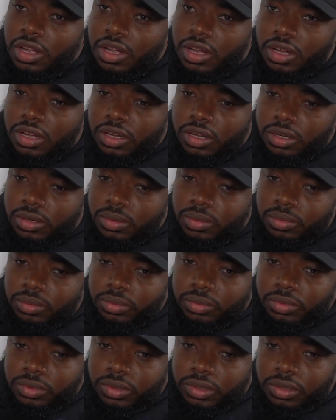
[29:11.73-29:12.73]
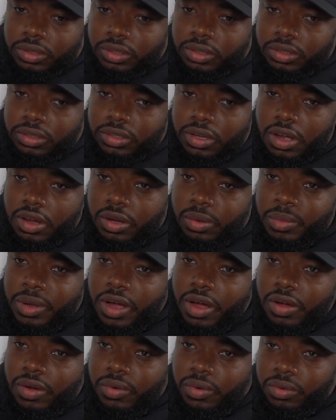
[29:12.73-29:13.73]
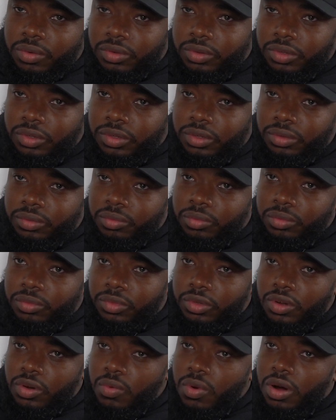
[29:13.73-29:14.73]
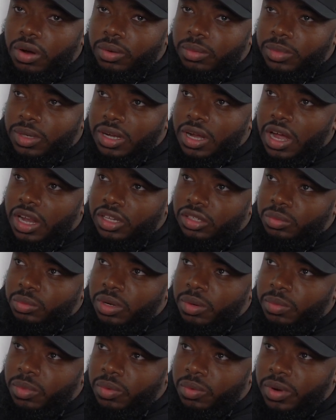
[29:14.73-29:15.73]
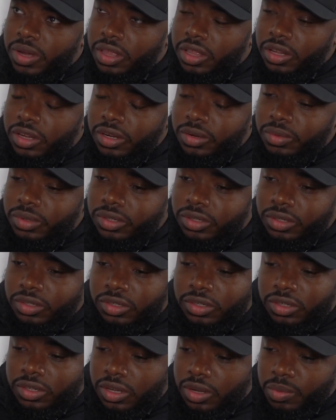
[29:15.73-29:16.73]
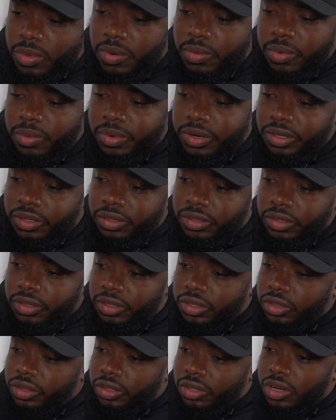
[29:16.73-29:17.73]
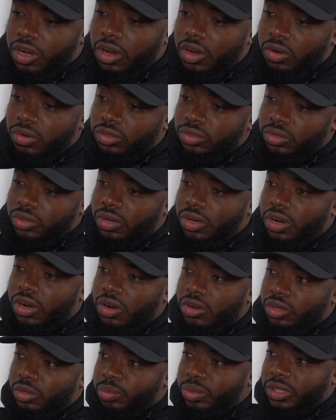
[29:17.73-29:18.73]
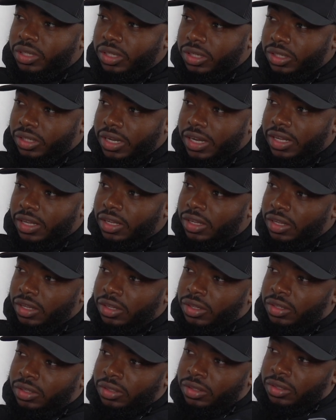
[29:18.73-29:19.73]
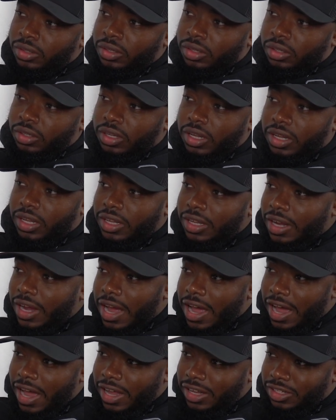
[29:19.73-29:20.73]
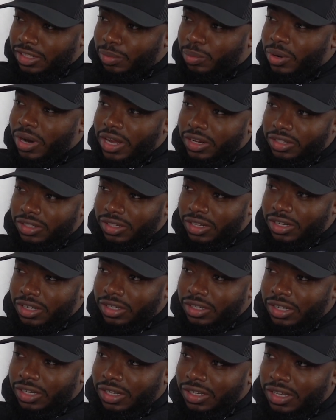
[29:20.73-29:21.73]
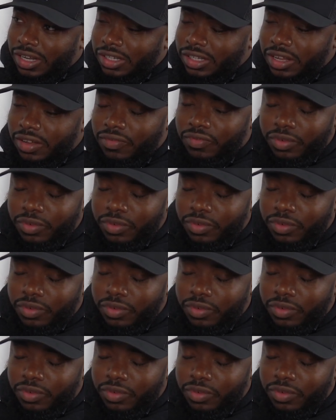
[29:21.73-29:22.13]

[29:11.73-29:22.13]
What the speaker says: Talk about your welcome to college moment, whether it was a moment with coach or older player, like kicking your ass at practice or anything like that.